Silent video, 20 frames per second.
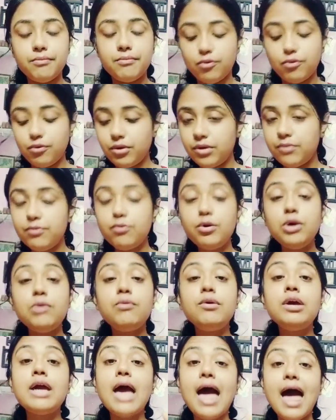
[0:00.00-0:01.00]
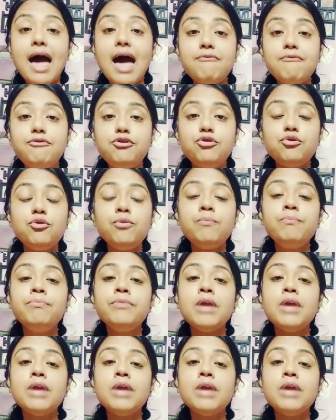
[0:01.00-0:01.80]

we have to